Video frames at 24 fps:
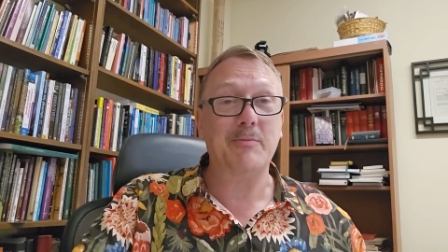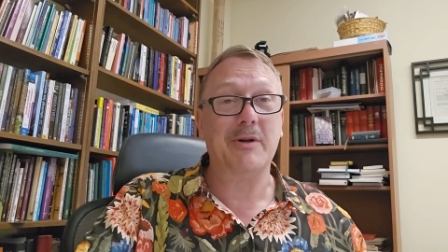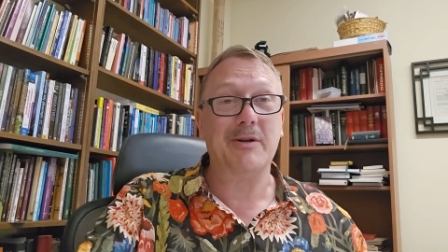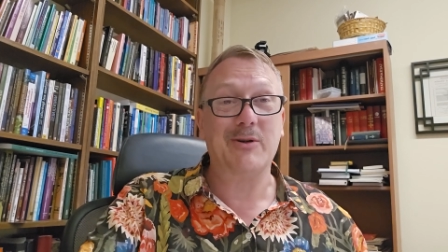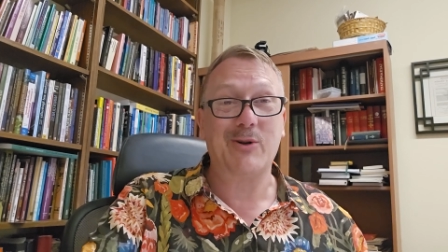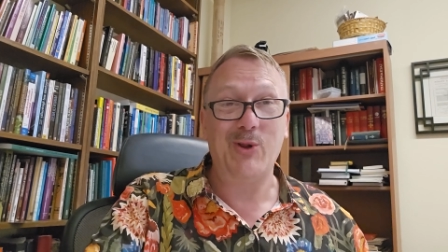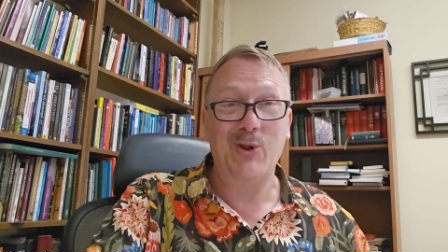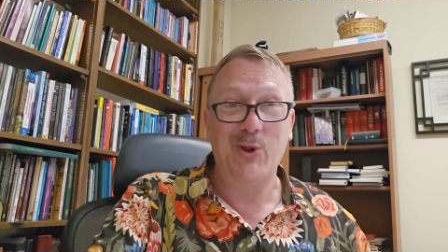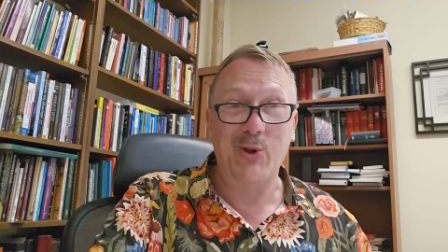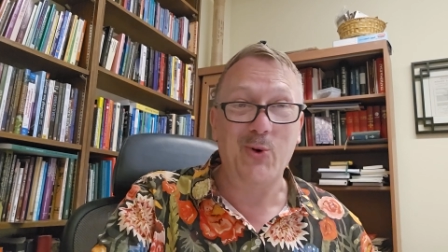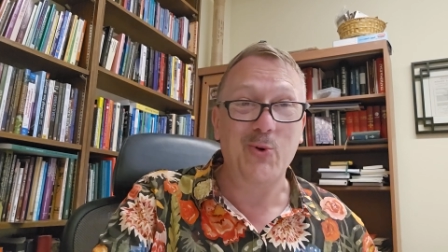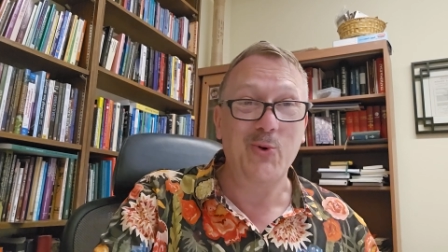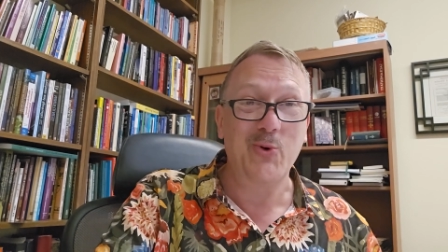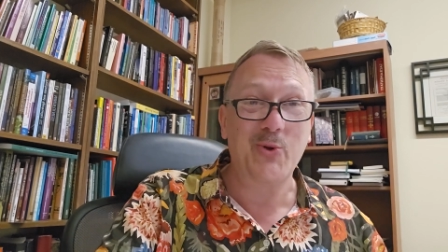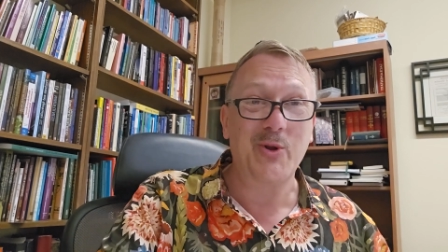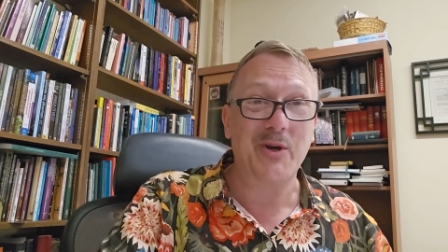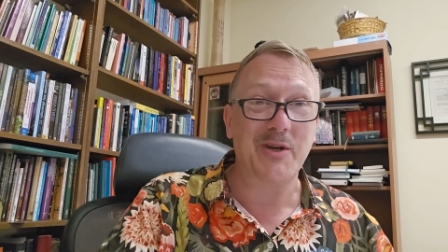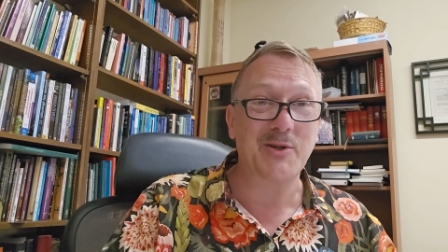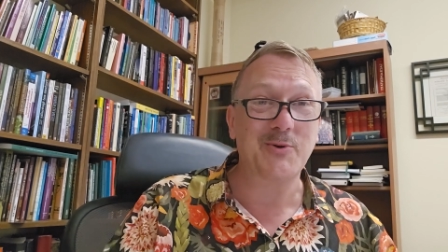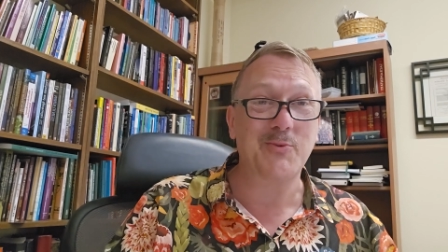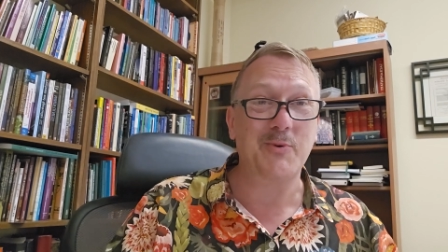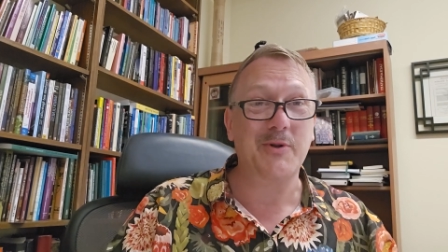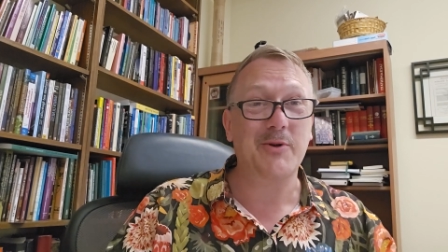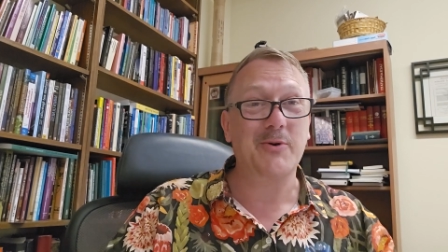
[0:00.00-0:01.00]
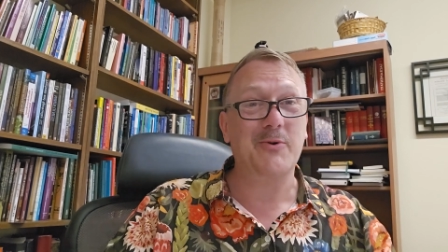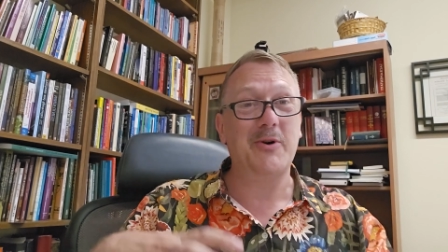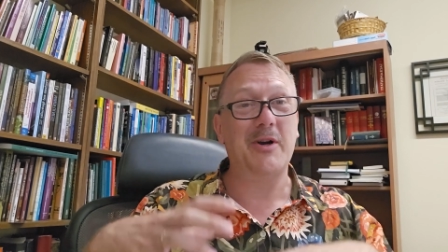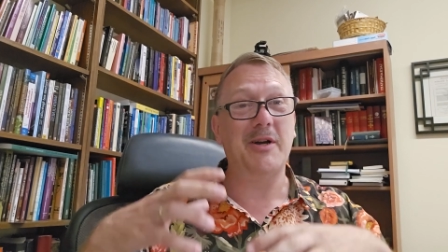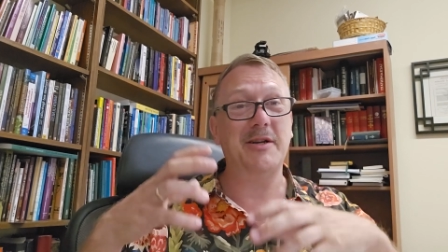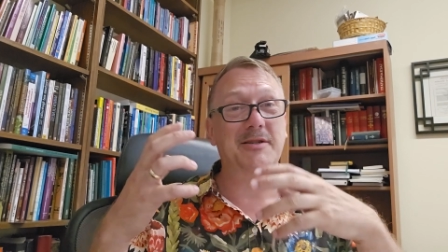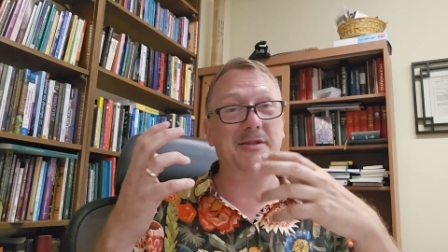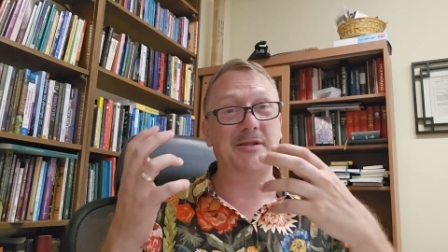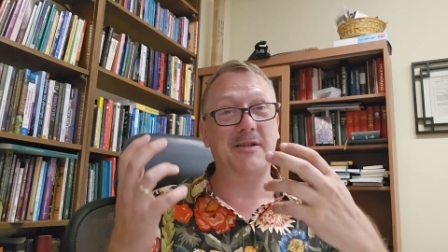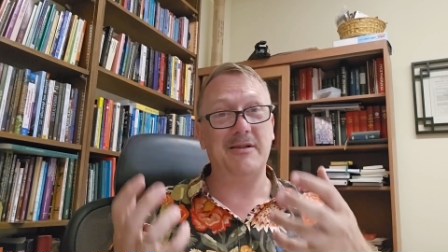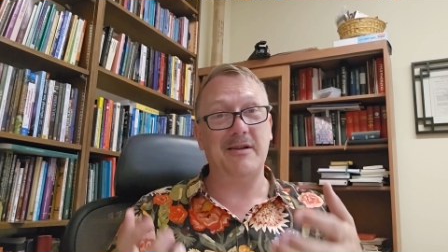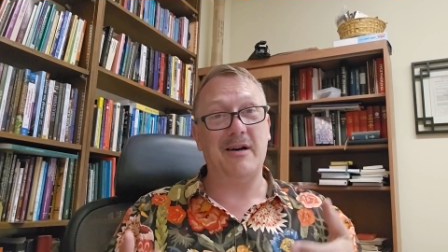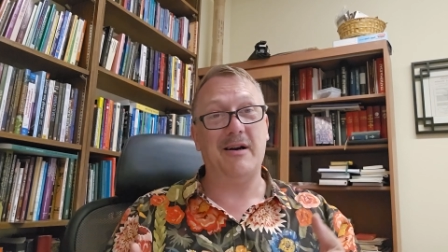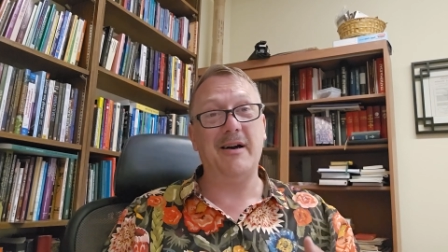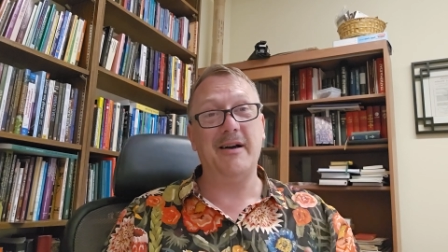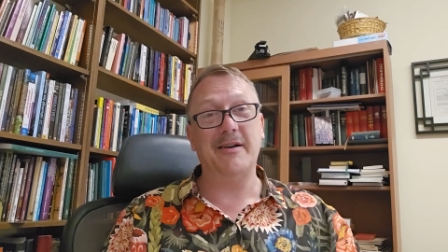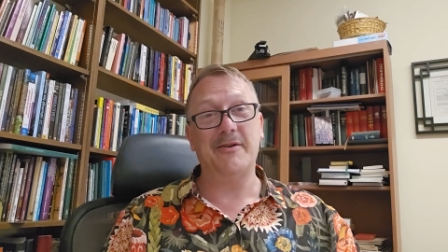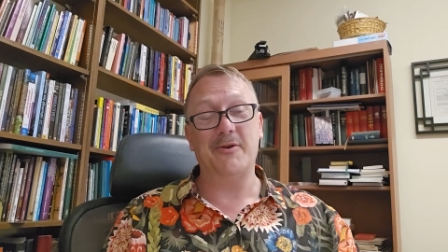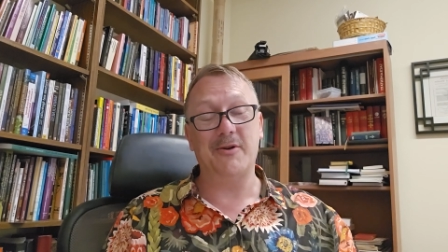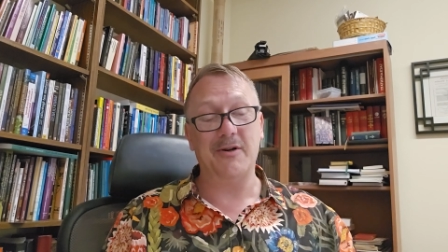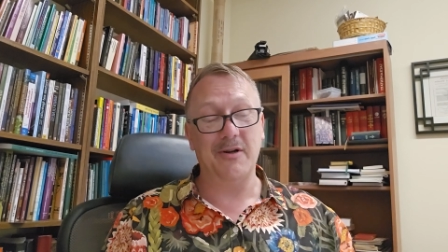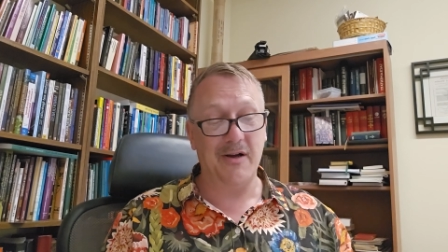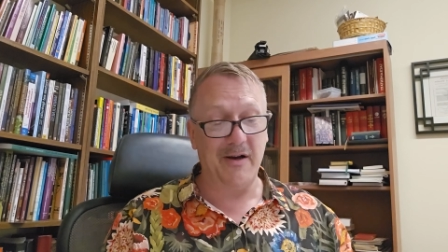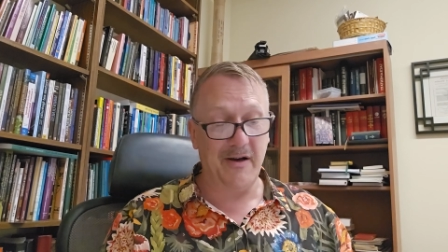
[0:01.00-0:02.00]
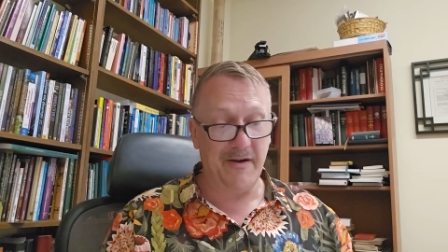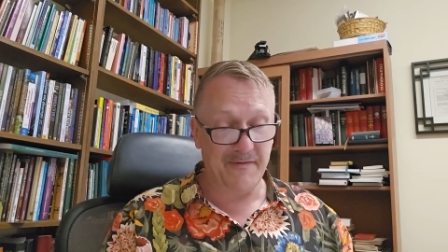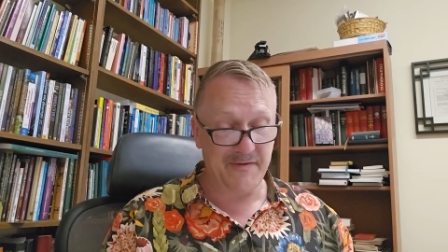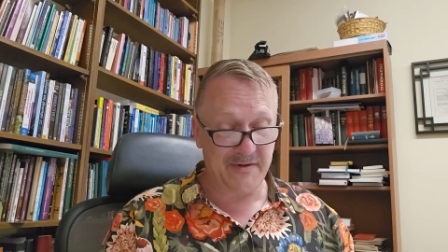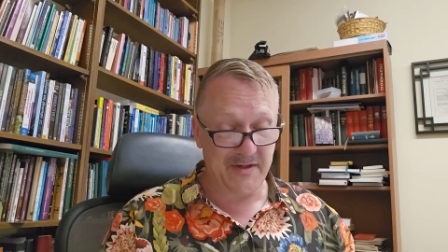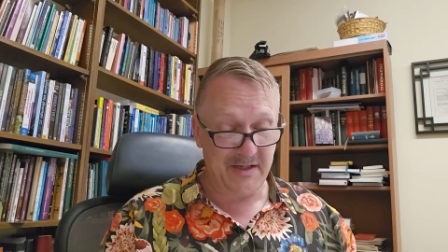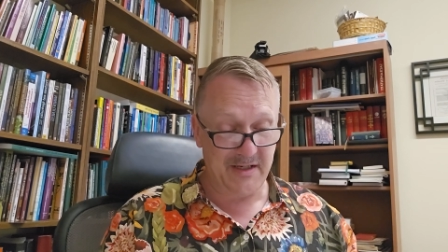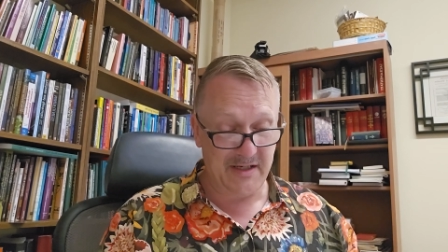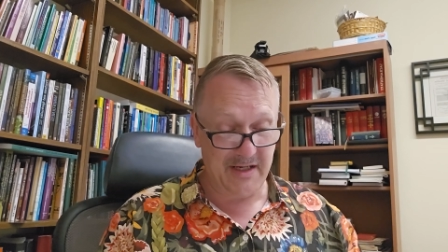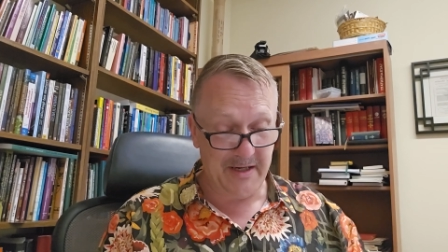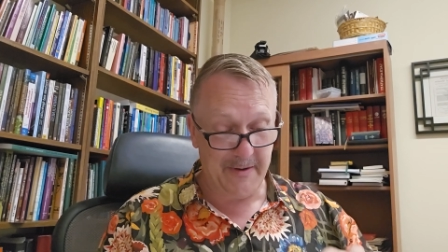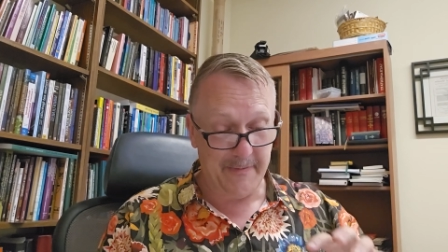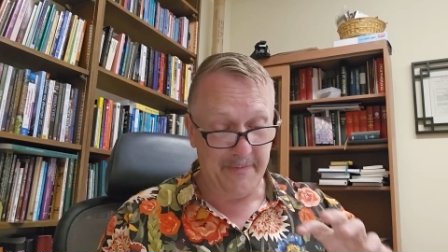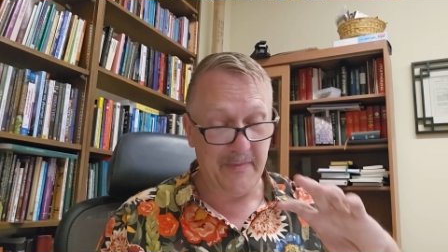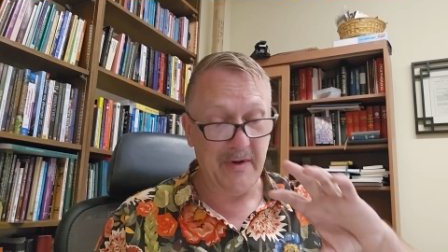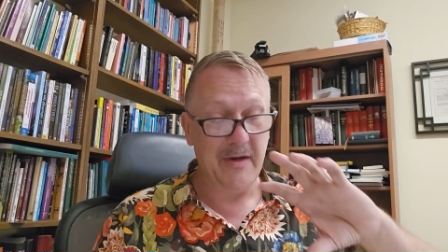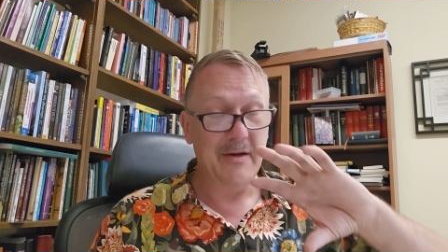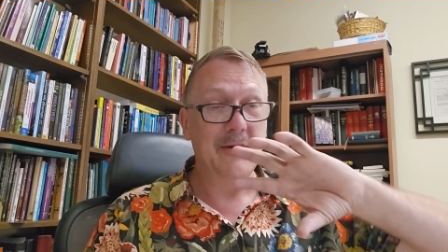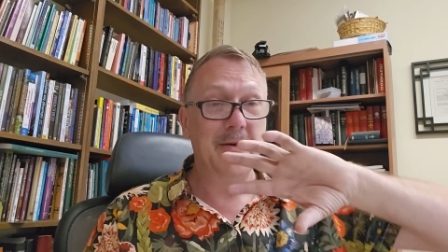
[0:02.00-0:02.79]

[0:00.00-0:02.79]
but clothe us with Christ and hide our lives in Him.